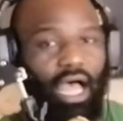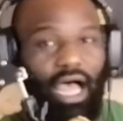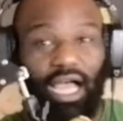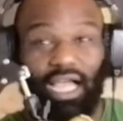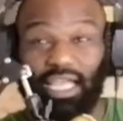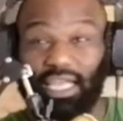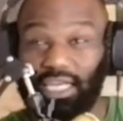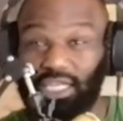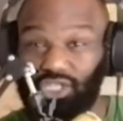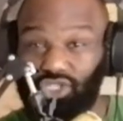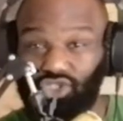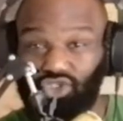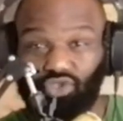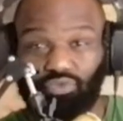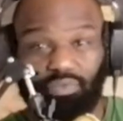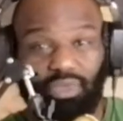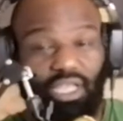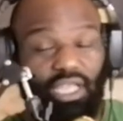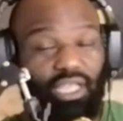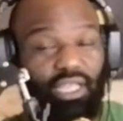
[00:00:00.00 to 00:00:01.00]
I can
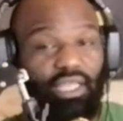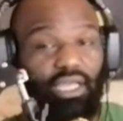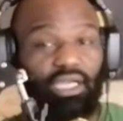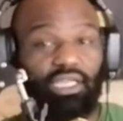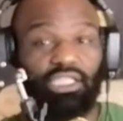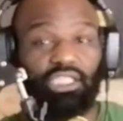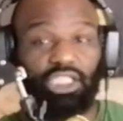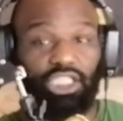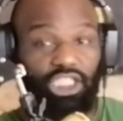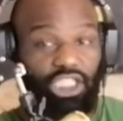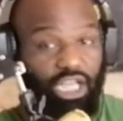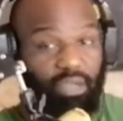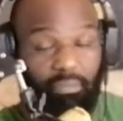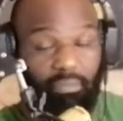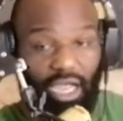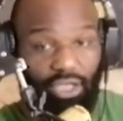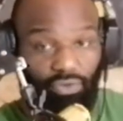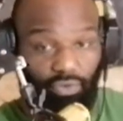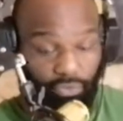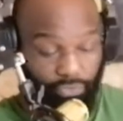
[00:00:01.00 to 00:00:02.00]
assume either she
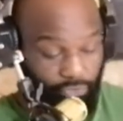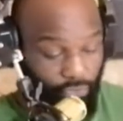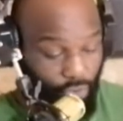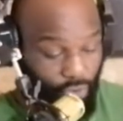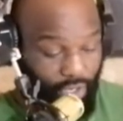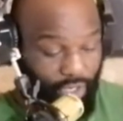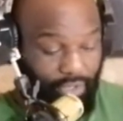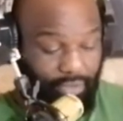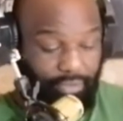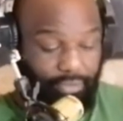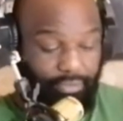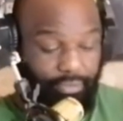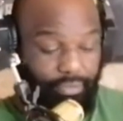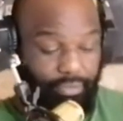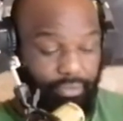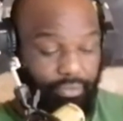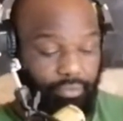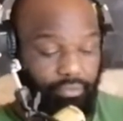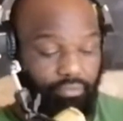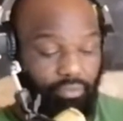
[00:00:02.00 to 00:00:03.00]
might have fallen
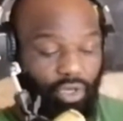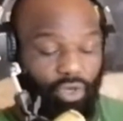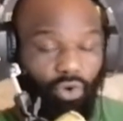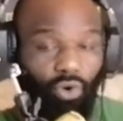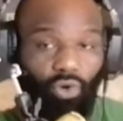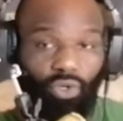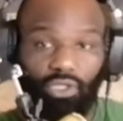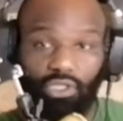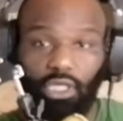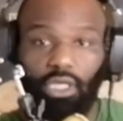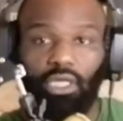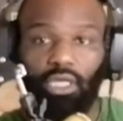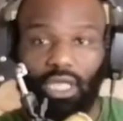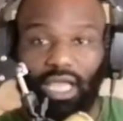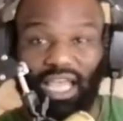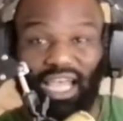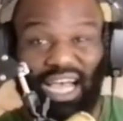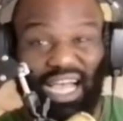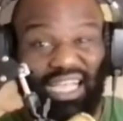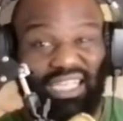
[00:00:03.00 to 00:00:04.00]
because
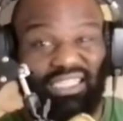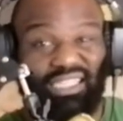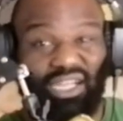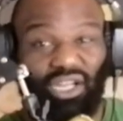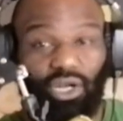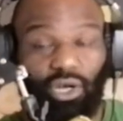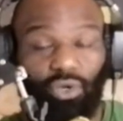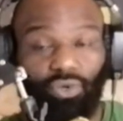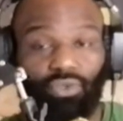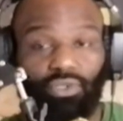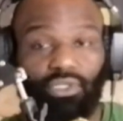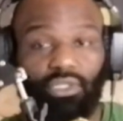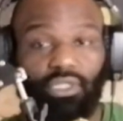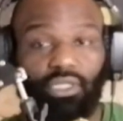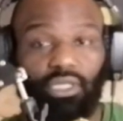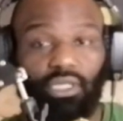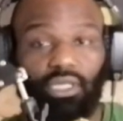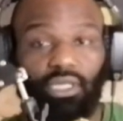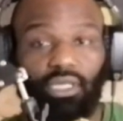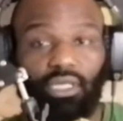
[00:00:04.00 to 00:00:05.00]
her eyes are
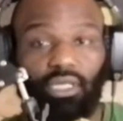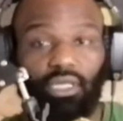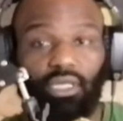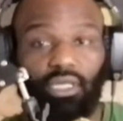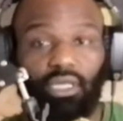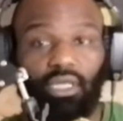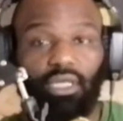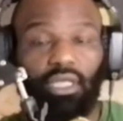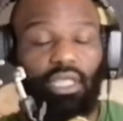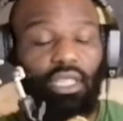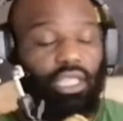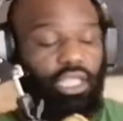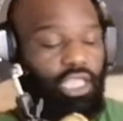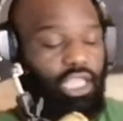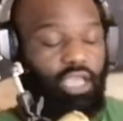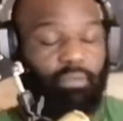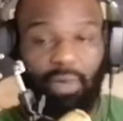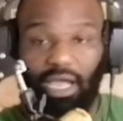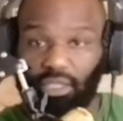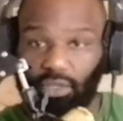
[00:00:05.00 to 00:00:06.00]
closed.
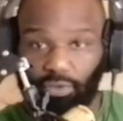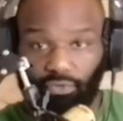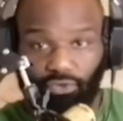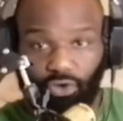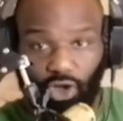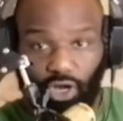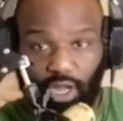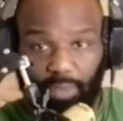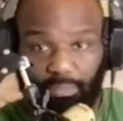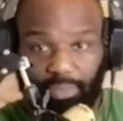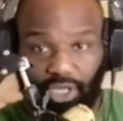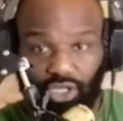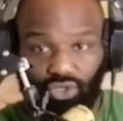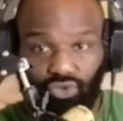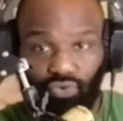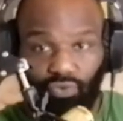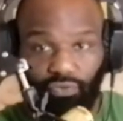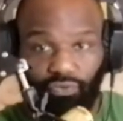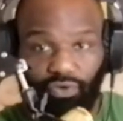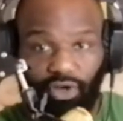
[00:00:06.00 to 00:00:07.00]
He might have gone a bit
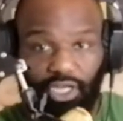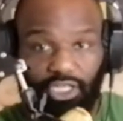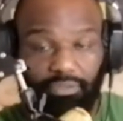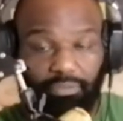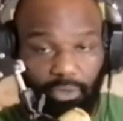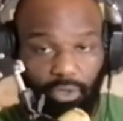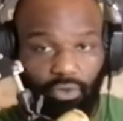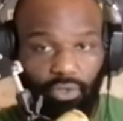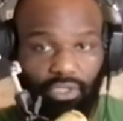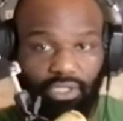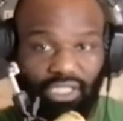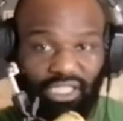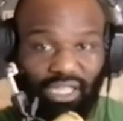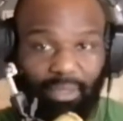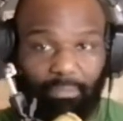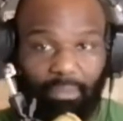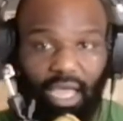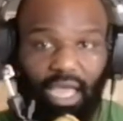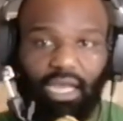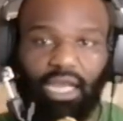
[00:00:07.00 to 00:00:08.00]
too fast because he's
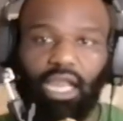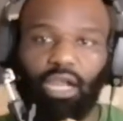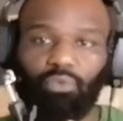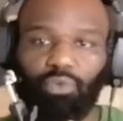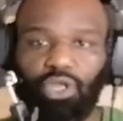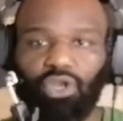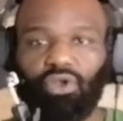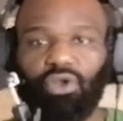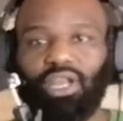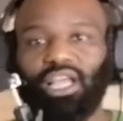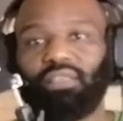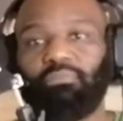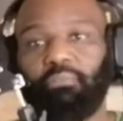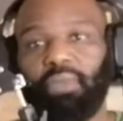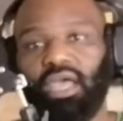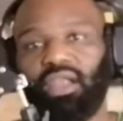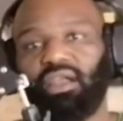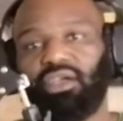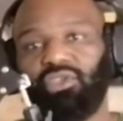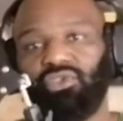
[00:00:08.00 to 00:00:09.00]
a man, and we know that
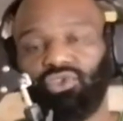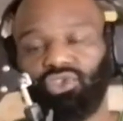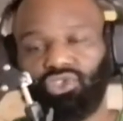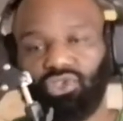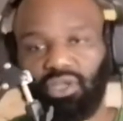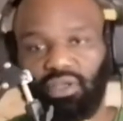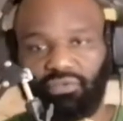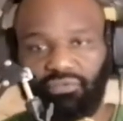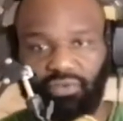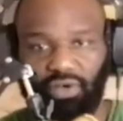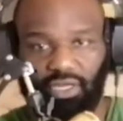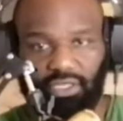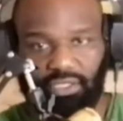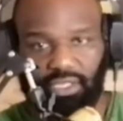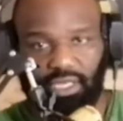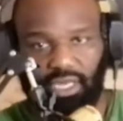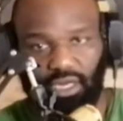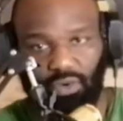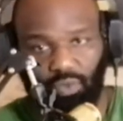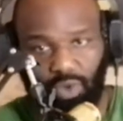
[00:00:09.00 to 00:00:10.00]
men are usually
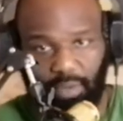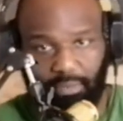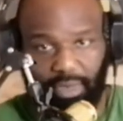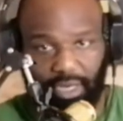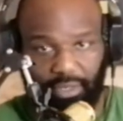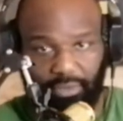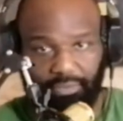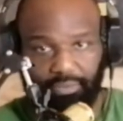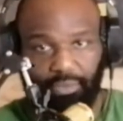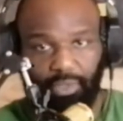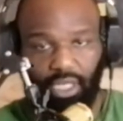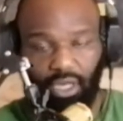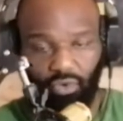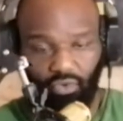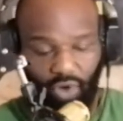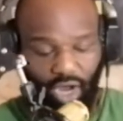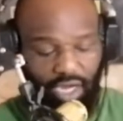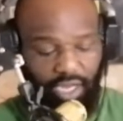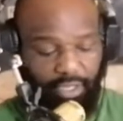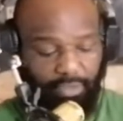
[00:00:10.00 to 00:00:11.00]
faster than women
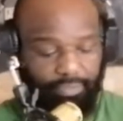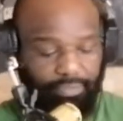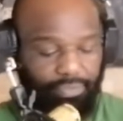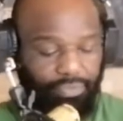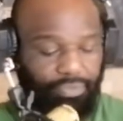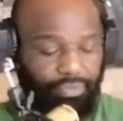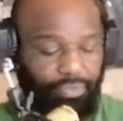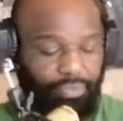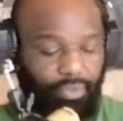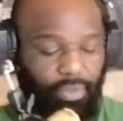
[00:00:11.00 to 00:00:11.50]
in running.